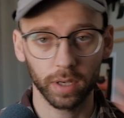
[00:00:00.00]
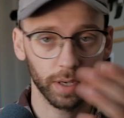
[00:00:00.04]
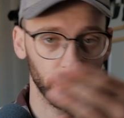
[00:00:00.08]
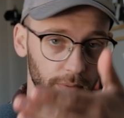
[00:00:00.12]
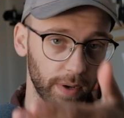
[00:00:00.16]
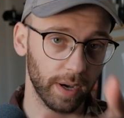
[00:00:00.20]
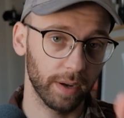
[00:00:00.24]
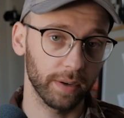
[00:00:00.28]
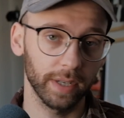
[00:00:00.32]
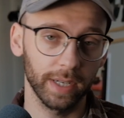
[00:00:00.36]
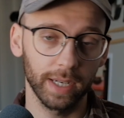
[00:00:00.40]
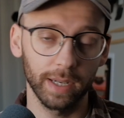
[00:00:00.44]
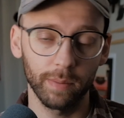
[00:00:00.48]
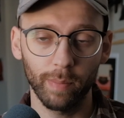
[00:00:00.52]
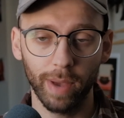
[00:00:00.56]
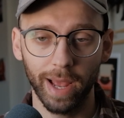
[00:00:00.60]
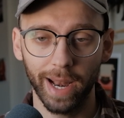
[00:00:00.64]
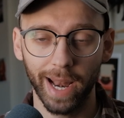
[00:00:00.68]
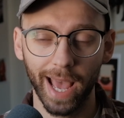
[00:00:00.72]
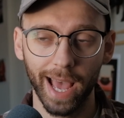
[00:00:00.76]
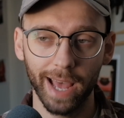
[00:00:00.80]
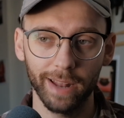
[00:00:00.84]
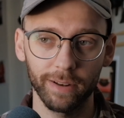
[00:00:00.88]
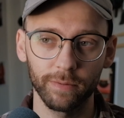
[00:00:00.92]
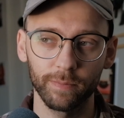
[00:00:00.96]
I found it in
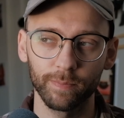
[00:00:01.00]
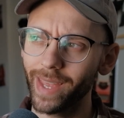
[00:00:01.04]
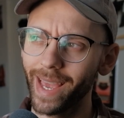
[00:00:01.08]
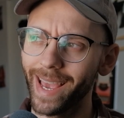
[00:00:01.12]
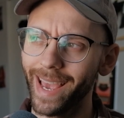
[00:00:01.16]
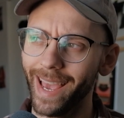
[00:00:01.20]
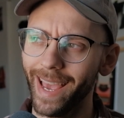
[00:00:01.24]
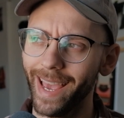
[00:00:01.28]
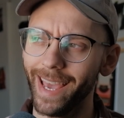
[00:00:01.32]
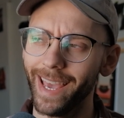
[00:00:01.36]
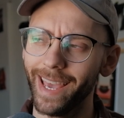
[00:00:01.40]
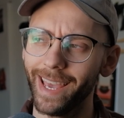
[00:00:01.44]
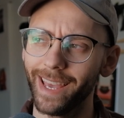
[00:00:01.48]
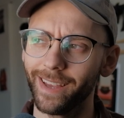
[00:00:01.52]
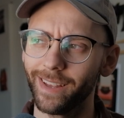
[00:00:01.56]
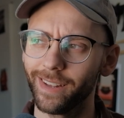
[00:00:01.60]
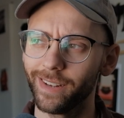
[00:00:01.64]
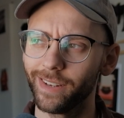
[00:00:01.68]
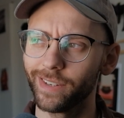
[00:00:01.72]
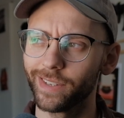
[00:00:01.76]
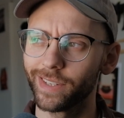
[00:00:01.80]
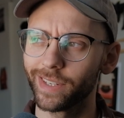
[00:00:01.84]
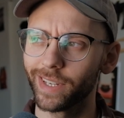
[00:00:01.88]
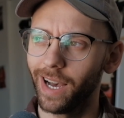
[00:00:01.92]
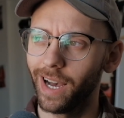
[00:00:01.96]
Manhattan.
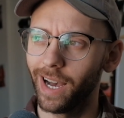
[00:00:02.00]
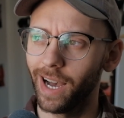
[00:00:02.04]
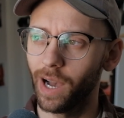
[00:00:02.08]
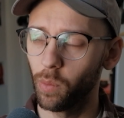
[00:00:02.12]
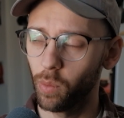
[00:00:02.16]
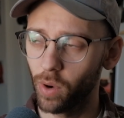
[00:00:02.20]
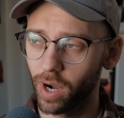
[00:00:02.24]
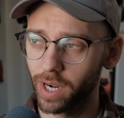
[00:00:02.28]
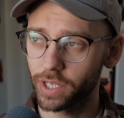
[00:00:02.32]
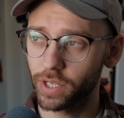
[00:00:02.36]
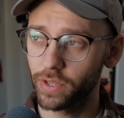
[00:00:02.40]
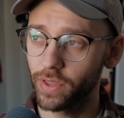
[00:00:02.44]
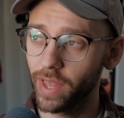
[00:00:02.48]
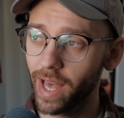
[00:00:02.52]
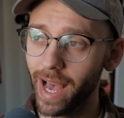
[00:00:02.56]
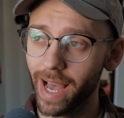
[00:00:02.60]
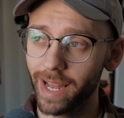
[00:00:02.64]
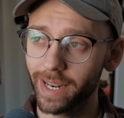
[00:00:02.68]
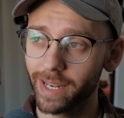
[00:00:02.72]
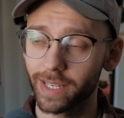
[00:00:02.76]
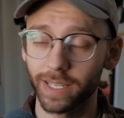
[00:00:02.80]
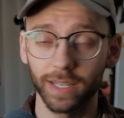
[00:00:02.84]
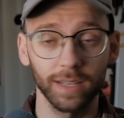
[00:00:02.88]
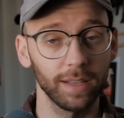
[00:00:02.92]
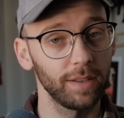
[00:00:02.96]
And I watched
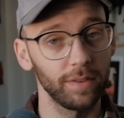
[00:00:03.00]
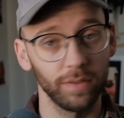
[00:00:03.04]
that.